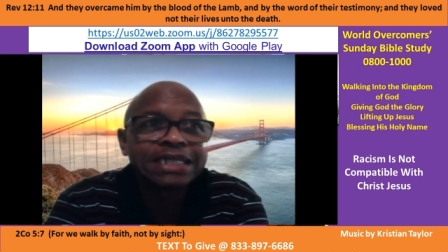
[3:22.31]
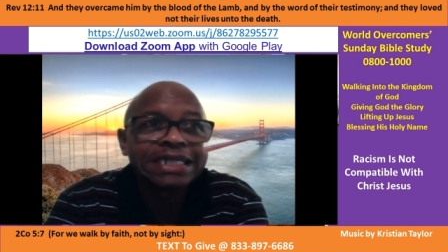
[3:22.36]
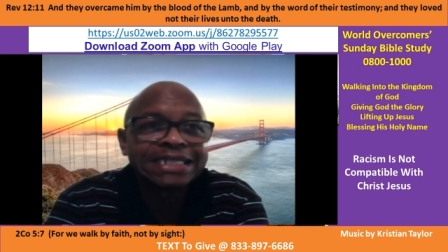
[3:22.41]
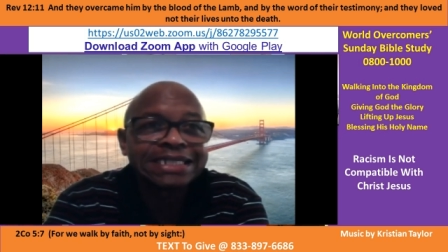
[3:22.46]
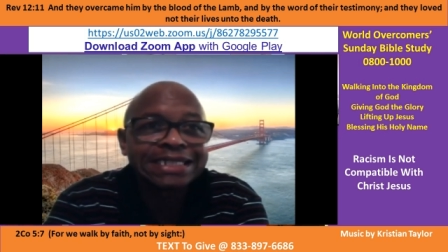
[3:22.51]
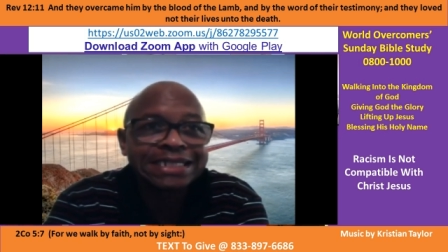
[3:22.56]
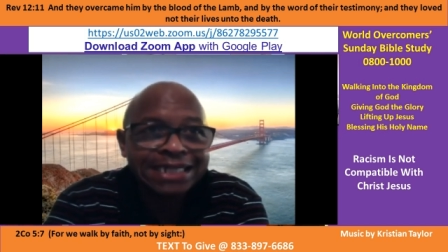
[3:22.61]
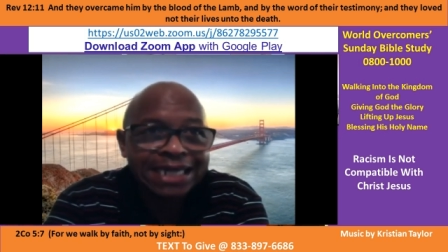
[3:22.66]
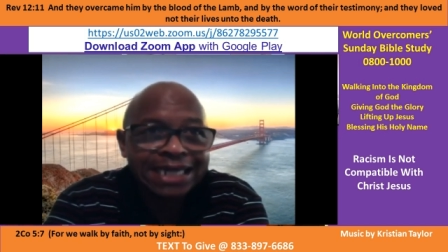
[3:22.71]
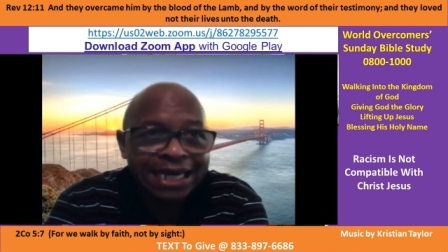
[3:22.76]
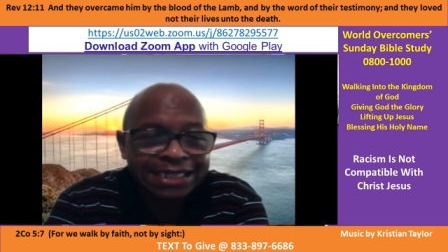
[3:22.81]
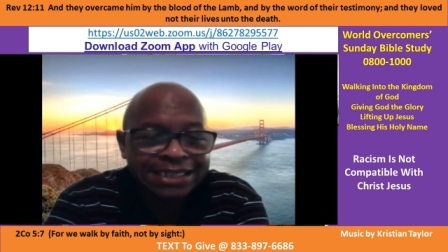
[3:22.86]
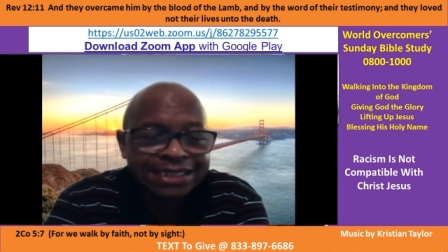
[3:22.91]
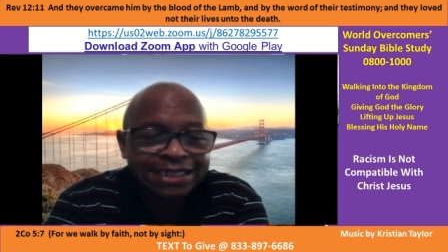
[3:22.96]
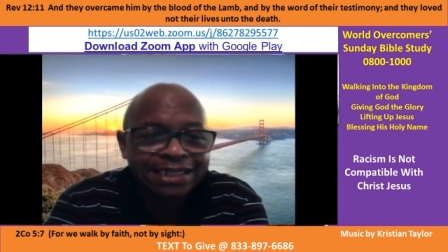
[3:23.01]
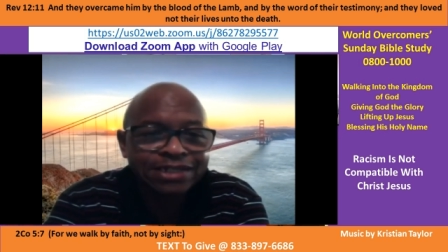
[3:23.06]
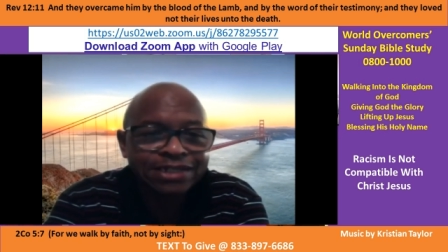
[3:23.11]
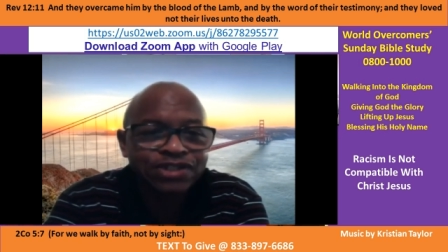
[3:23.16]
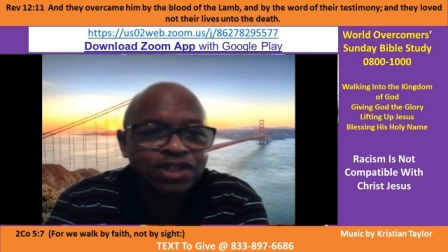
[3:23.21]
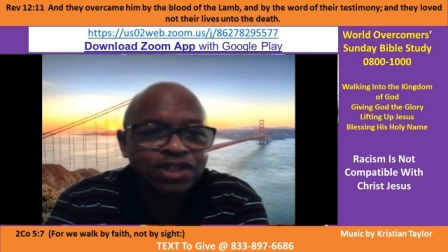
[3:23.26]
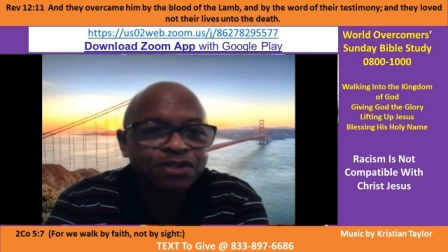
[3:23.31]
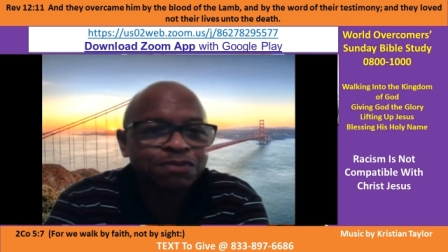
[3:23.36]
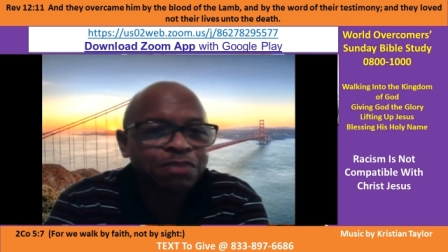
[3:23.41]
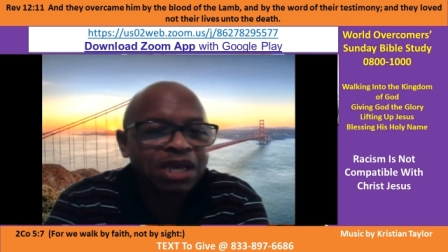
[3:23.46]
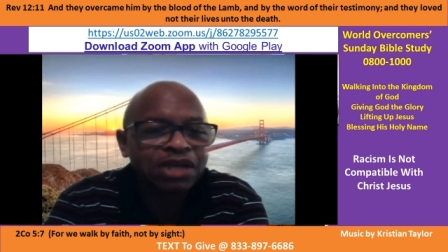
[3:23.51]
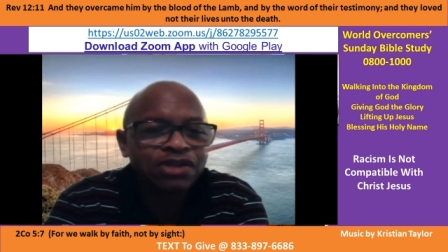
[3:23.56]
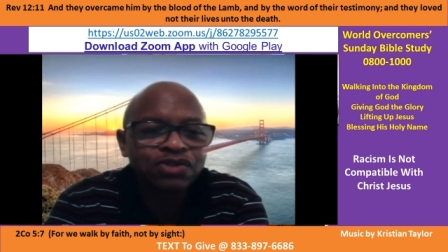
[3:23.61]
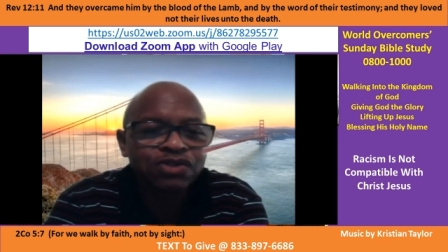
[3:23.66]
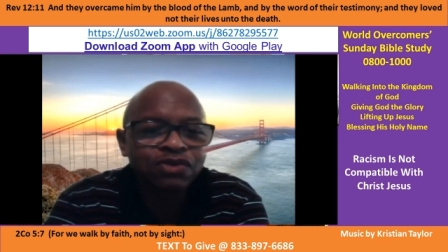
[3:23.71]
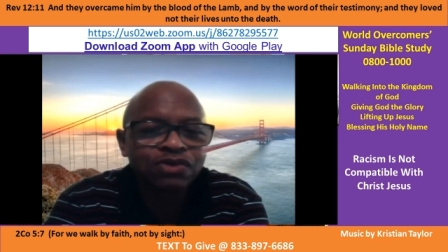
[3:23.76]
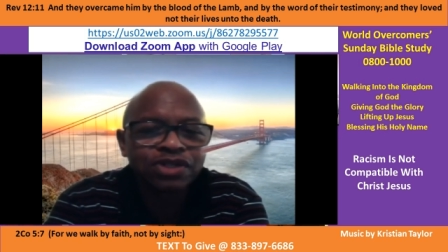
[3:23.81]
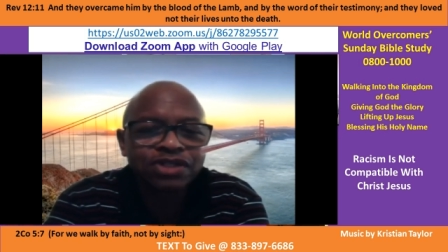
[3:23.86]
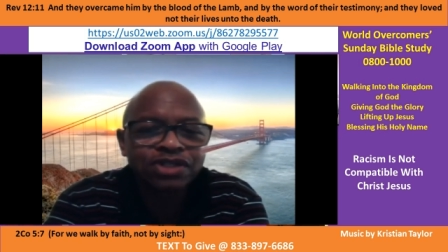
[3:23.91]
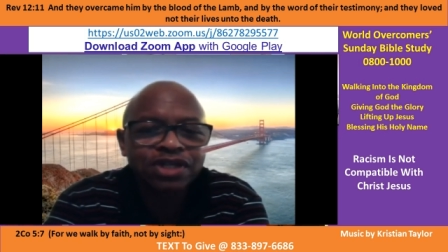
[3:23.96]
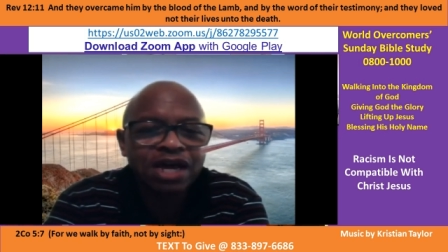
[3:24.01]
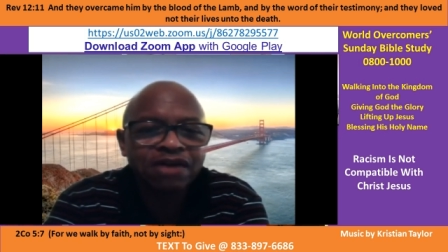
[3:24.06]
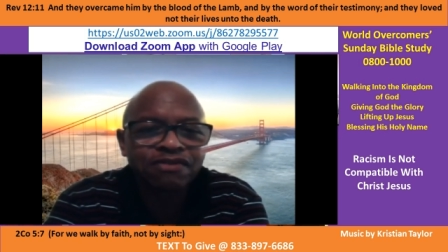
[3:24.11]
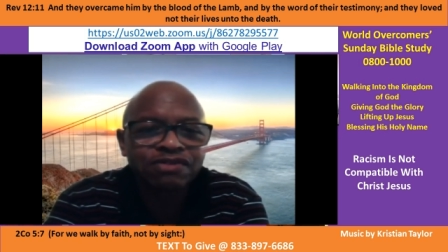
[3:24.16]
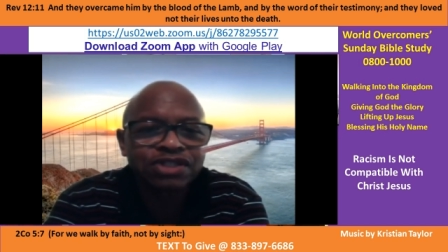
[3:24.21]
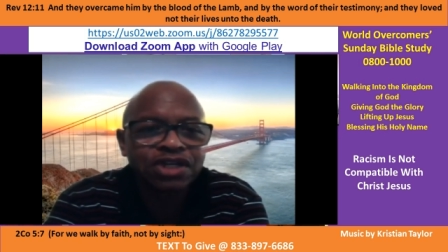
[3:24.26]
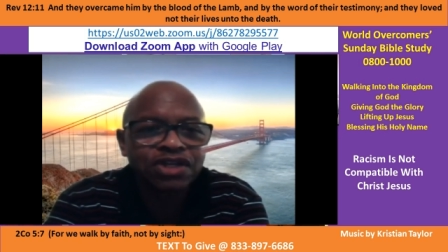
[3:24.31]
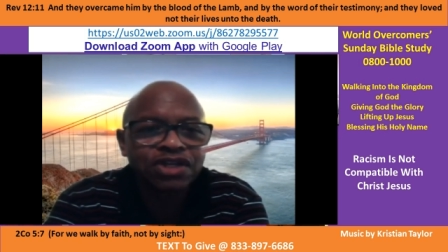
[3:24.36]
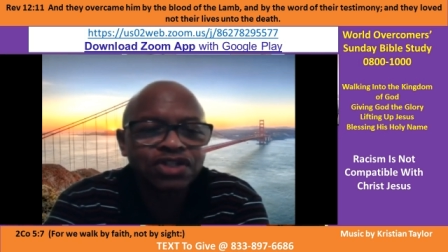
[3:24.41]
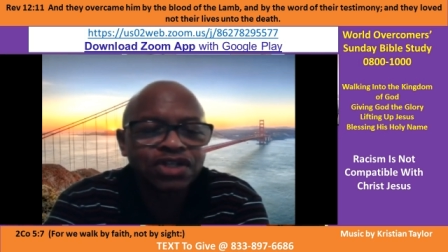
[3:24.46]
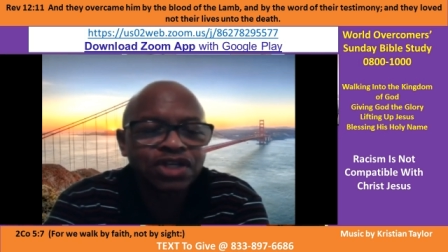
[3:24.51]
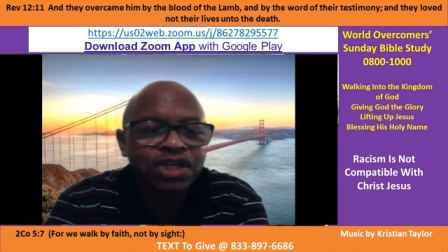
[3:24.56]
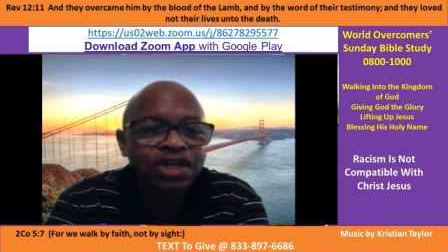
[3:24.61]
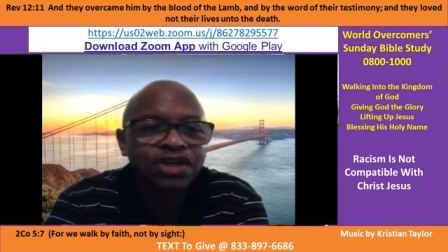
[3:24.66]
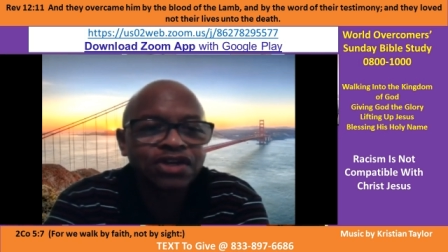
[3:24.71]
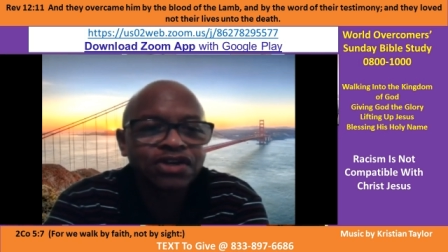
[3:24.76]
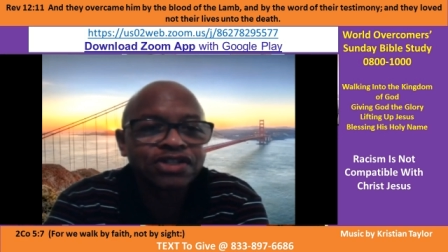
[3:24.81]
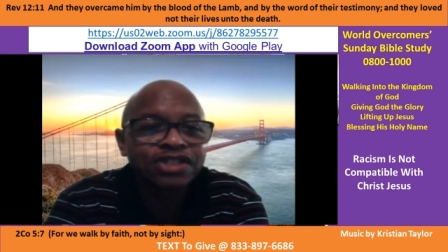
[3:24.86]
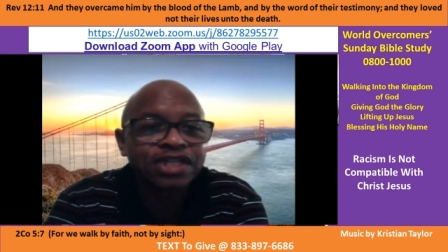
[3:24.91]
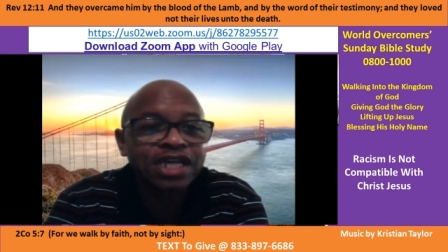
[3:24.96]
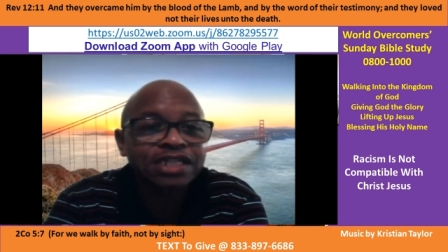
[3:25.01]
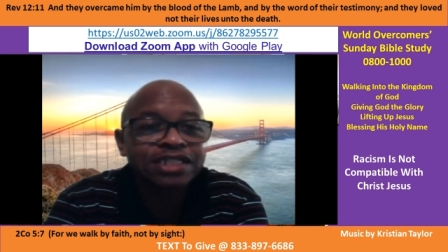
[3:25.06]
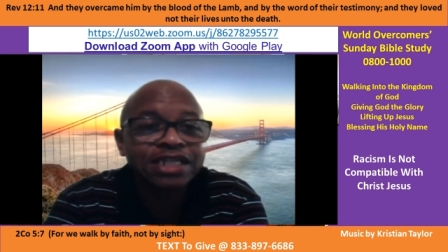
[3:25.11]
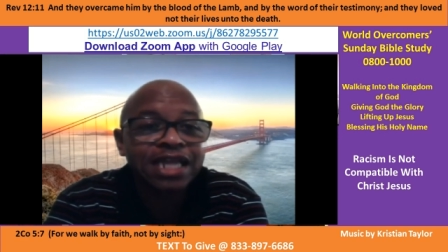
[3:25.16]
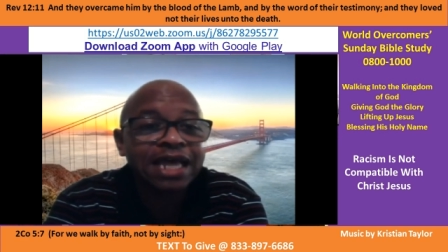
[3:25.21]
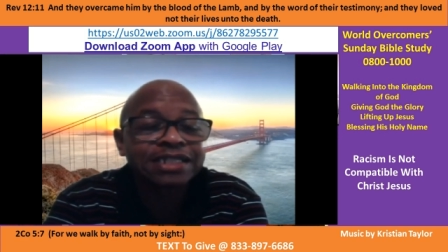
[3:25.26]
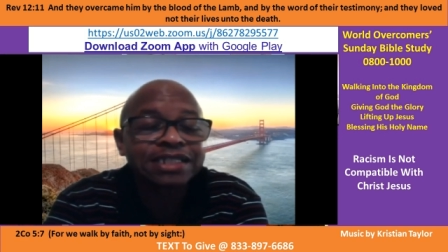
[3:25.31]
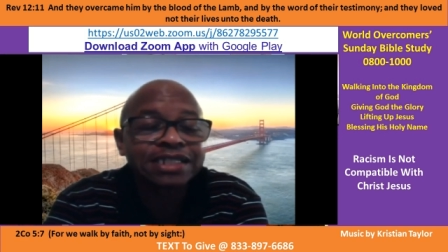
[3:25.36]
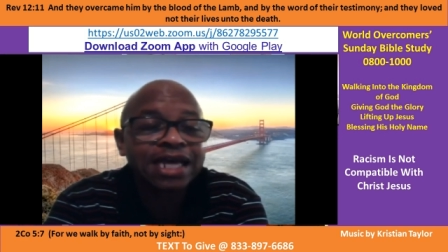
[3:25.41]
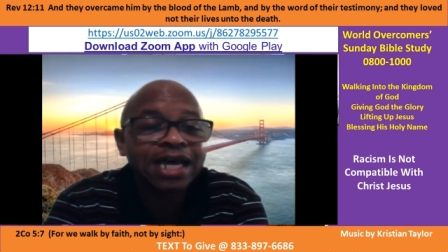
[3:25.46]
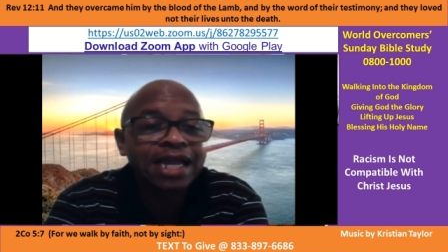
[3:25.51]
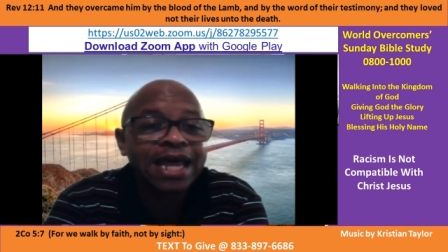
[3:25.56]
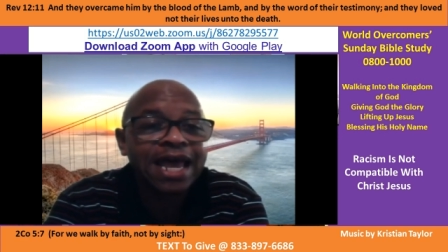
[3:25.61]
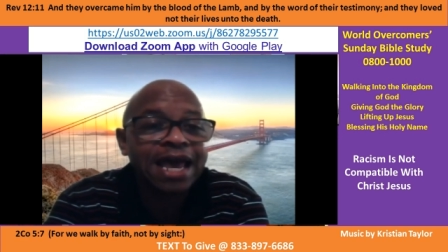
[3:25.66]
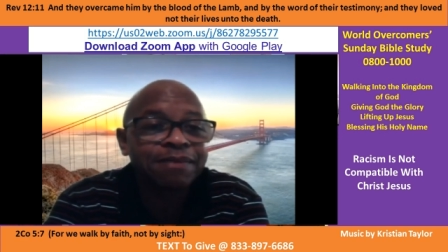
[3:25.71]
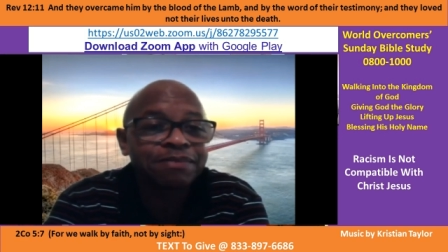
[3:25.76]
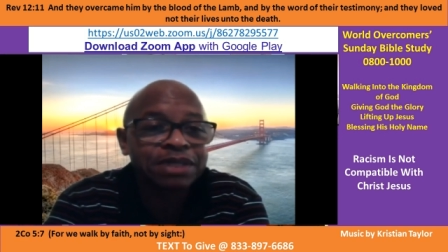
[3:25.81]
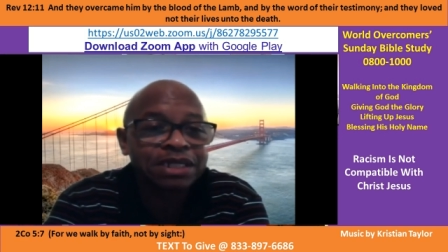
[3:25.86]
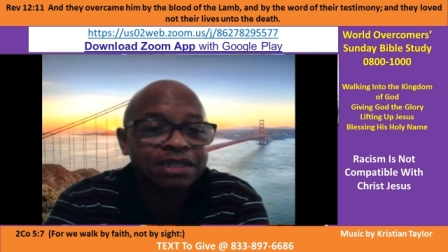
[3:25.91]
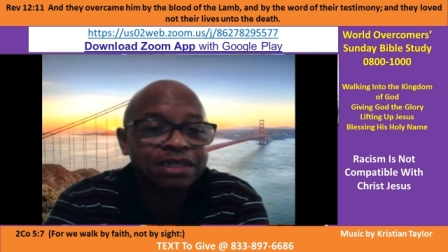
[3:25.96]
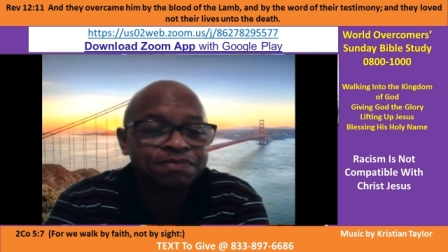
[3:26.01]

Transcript: detecting just based on this conversation here is that that's not happening.